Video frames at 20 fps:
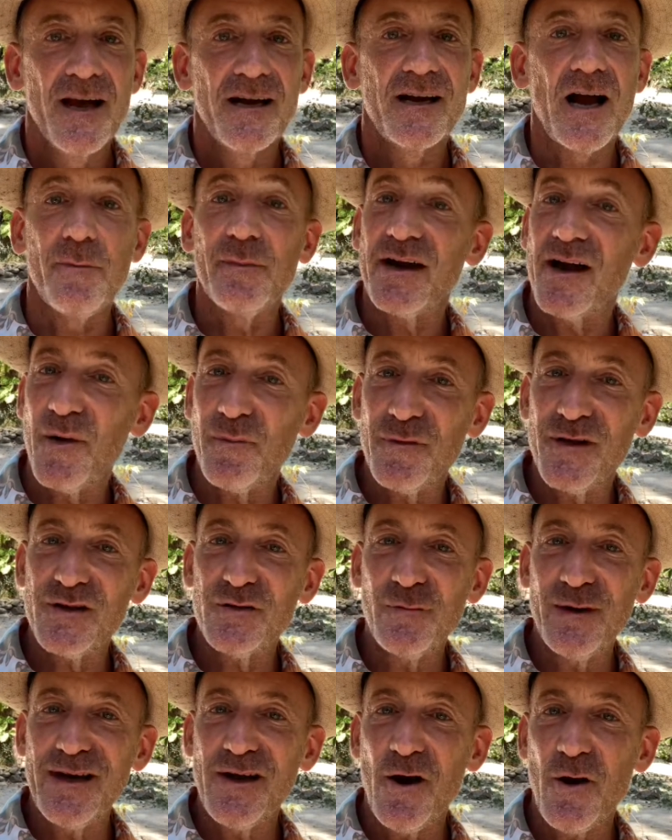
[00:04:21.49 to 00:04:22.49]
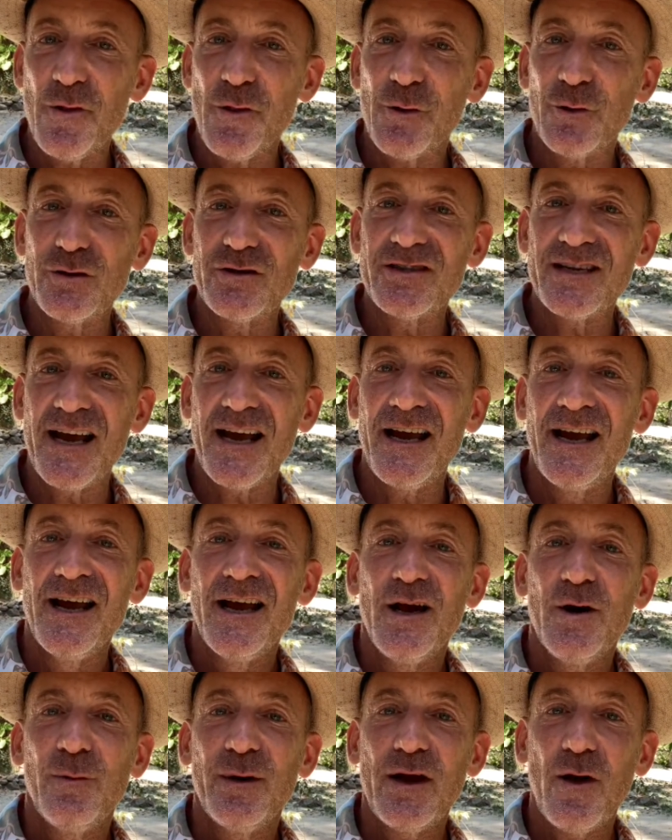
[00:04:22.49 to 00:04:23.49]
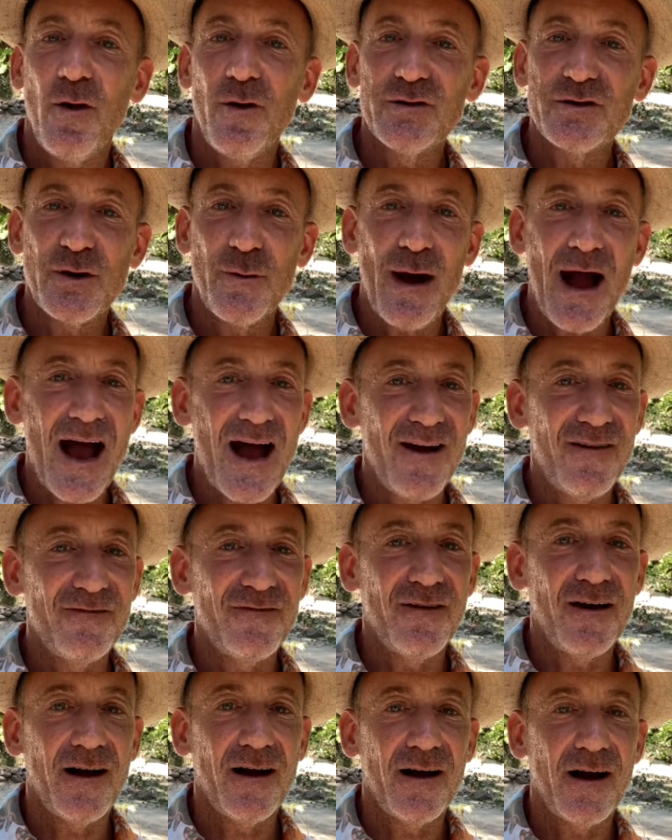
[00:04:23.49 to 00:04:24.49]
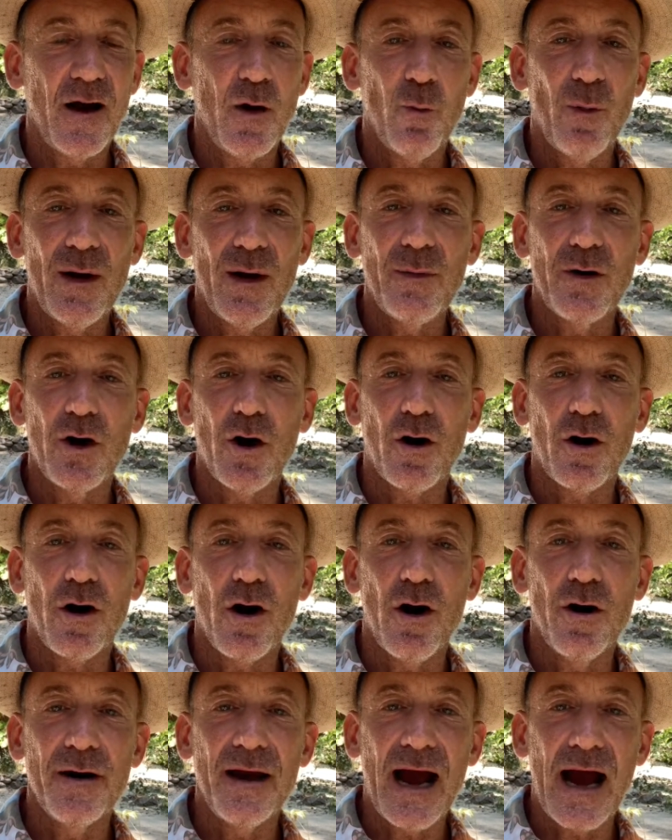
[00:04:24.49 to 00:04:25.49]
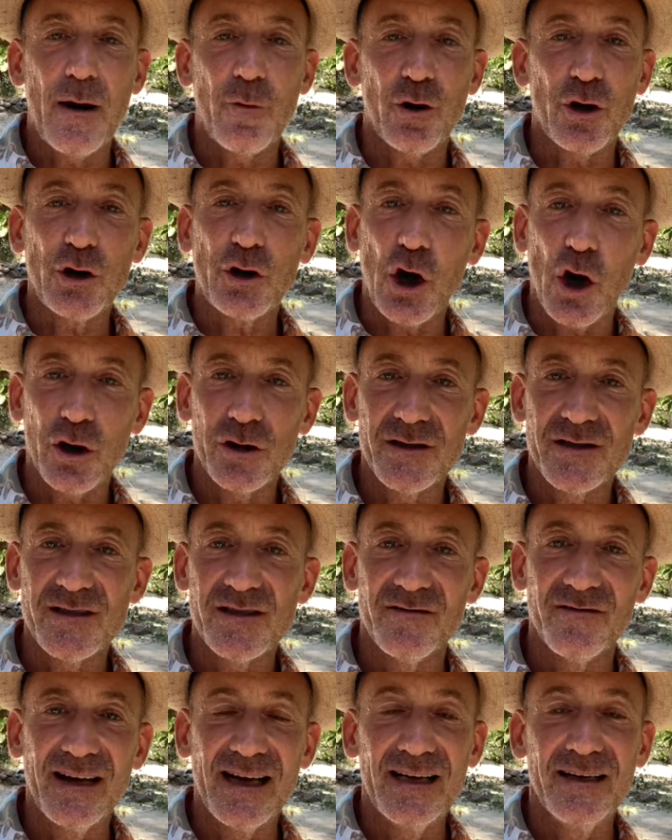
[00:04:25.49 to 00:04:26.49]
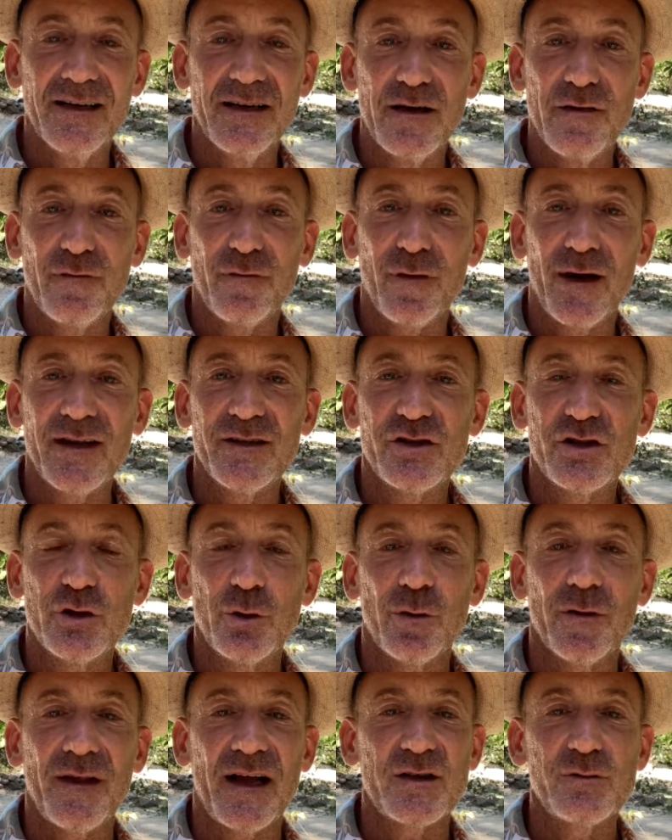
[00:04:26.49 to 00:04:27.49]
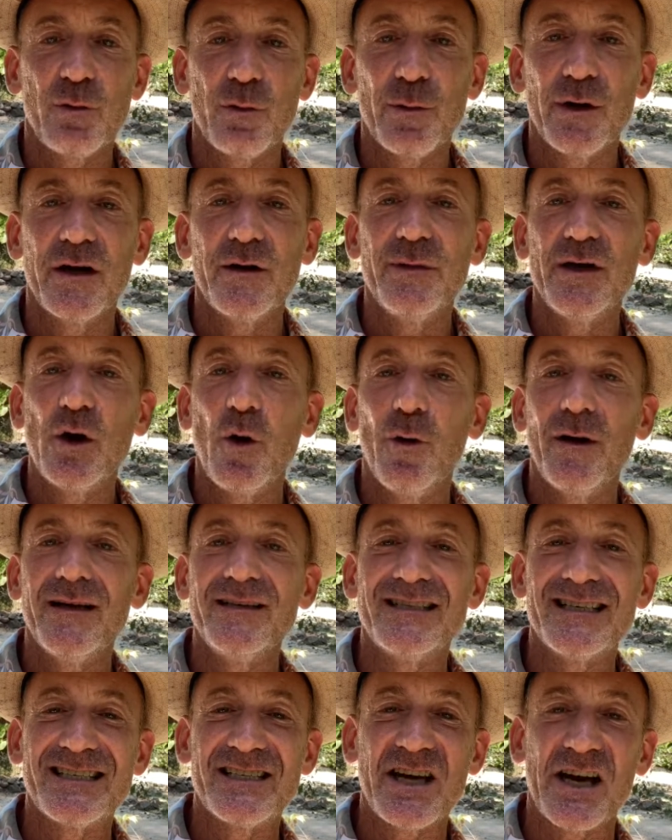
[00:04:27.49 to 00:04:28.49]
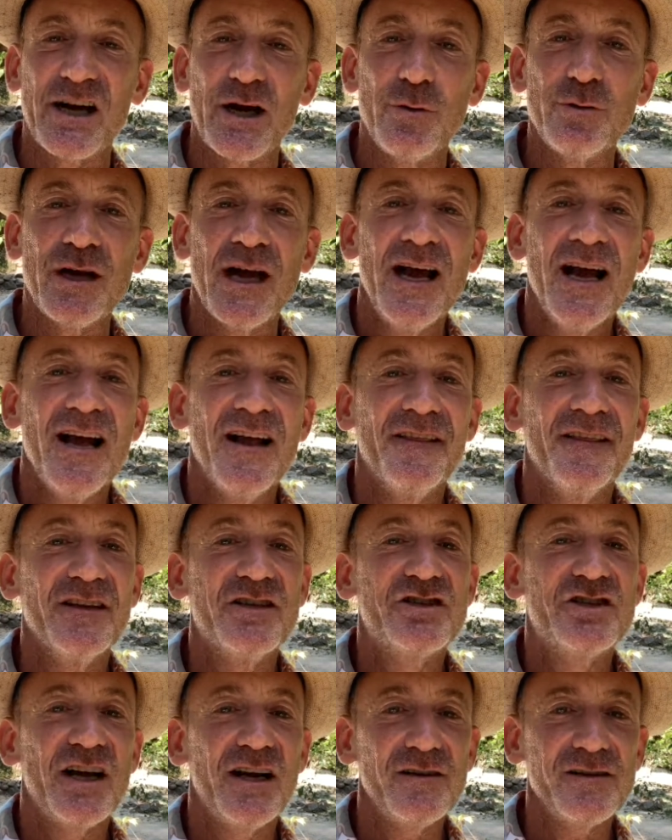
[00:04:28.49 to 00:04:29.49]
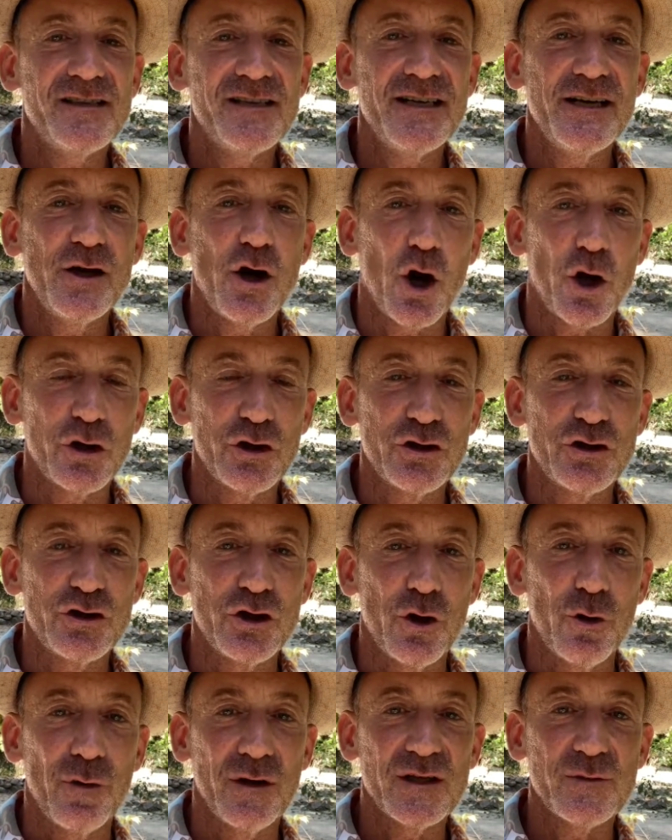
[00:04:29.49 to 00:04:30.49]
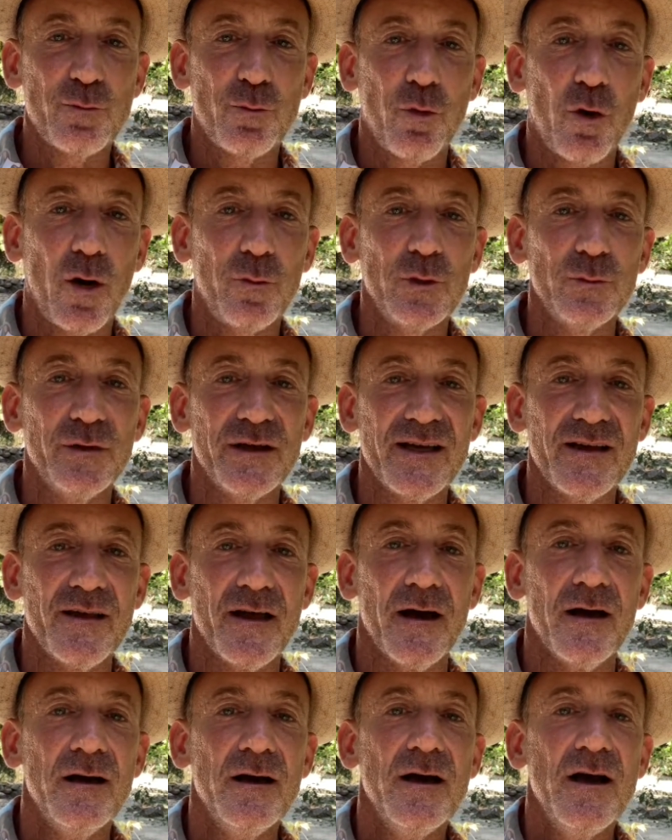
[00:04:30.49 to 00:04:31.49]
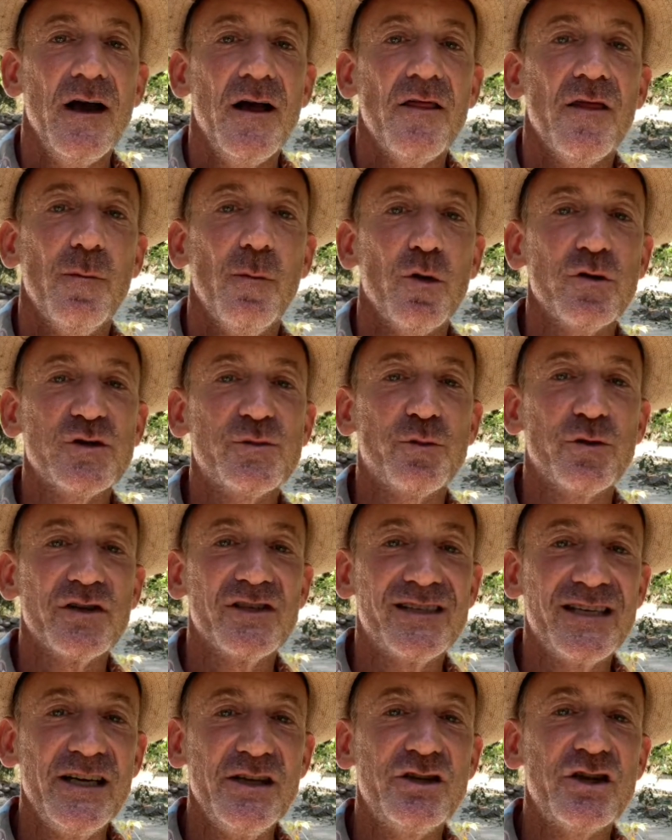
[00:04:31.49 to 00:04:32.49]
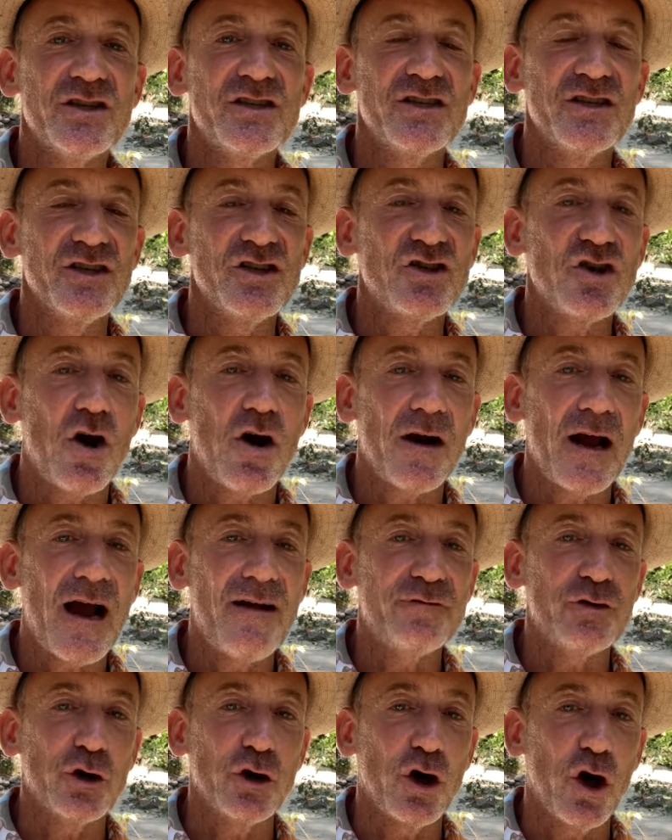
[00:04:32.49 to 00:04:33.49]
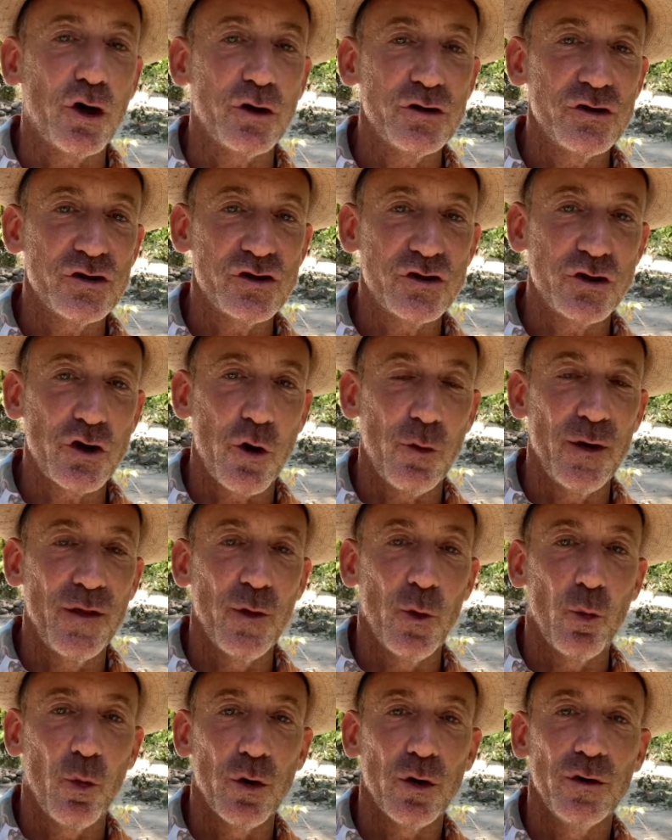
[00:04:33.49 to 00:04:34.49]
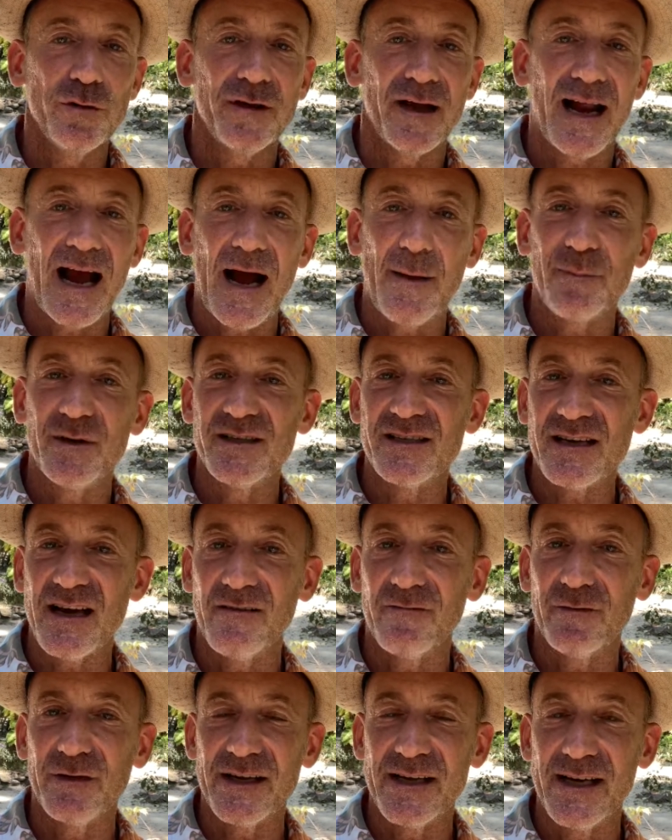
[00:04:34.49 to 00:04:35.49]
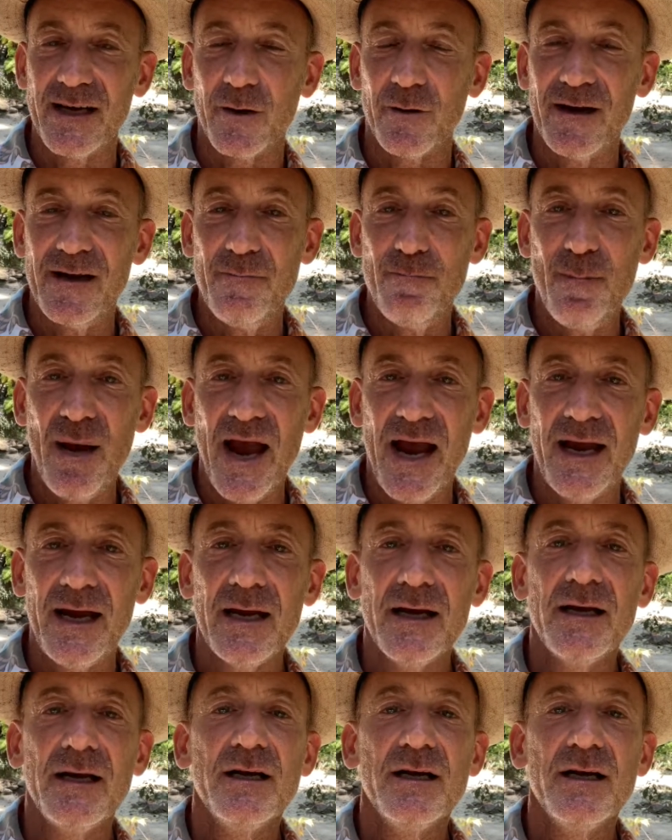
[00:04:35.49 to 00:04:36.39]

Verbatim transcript: Coming up this week on Thursday, we also have uh, a webinar on our Gardens of England and France tour. That's where we're going to be going to check out the Chelsea Garden Show. It's probably the, the most prestigious and sought-after gardens show in the world that happens every year in May.